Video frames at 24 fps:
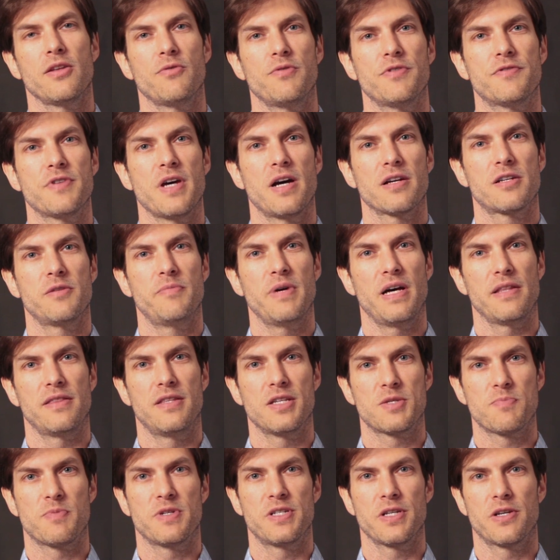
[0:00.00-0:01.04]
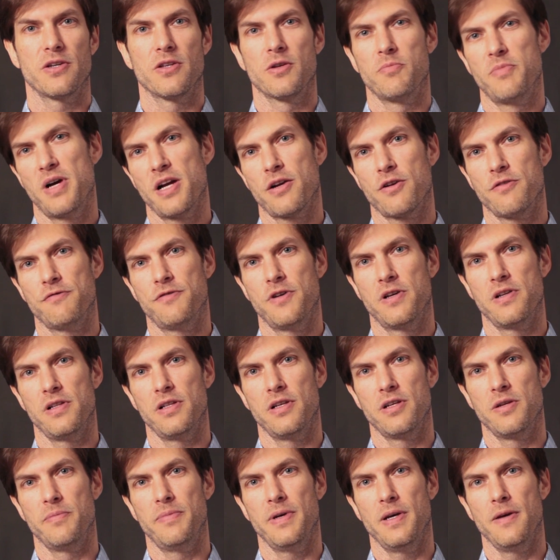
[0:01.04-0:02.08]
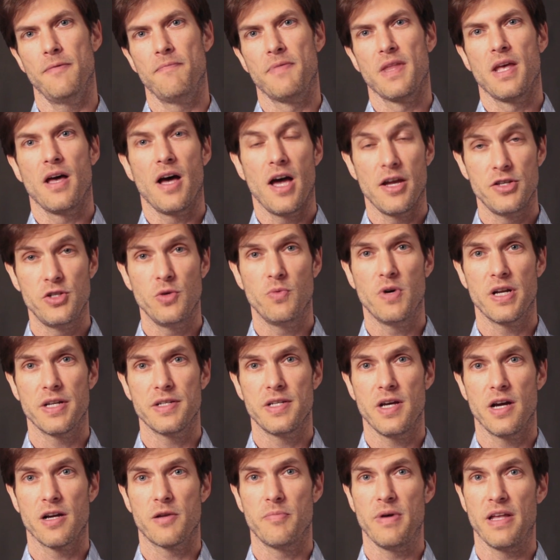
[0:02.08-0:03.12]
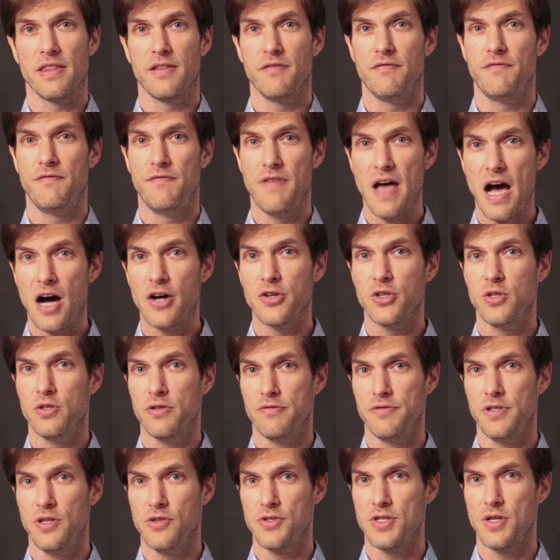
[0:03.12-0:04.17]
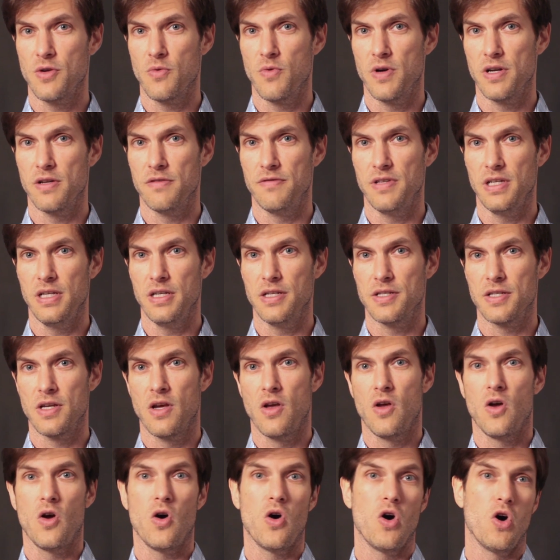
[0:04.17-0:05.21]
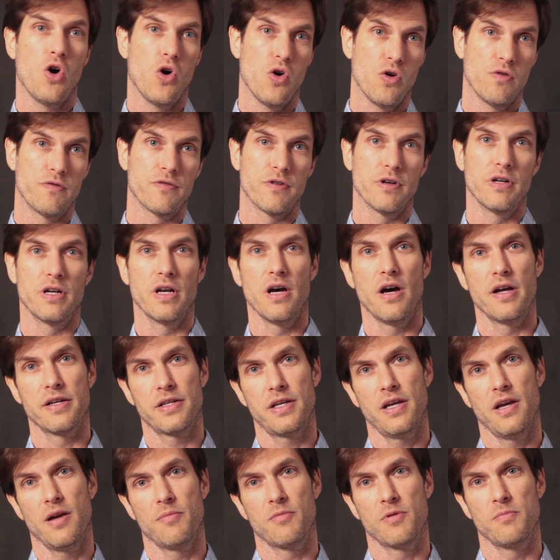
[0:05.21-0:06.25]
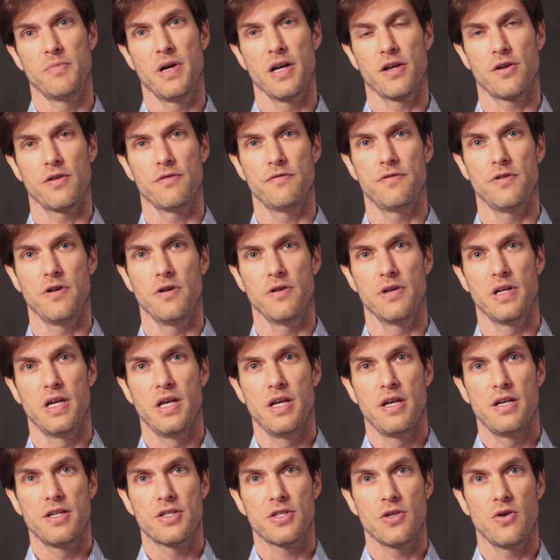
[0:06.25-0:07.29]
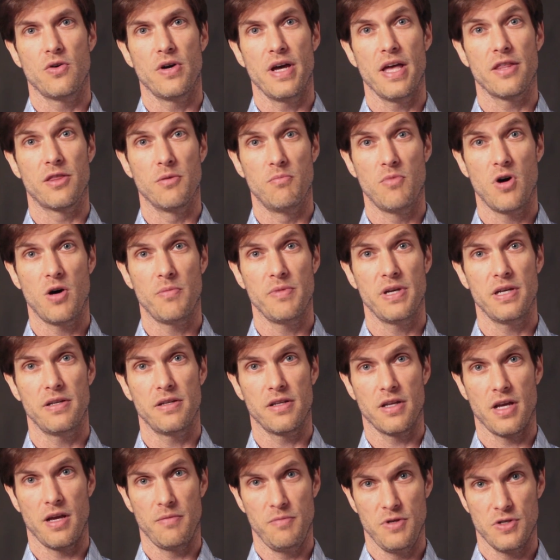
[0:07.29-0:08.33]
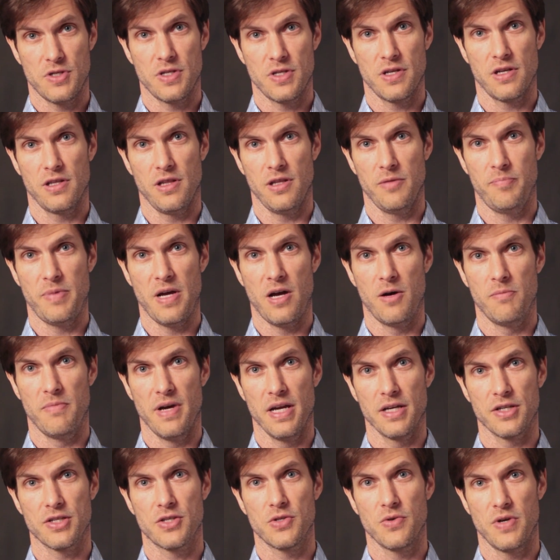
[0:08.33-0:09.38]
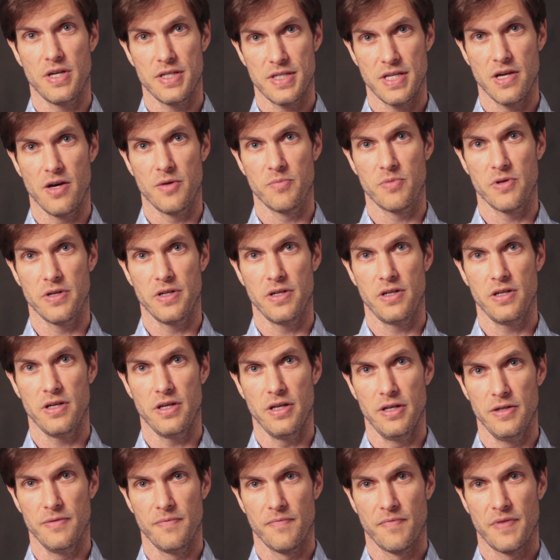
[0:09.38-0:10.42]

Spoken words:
that we've talked about this particular microphone a little bit, I do want to talk about the value of using one of these over an on-camera microphone. So at the moment, I'm using a lapel mic, so I sound pretty good.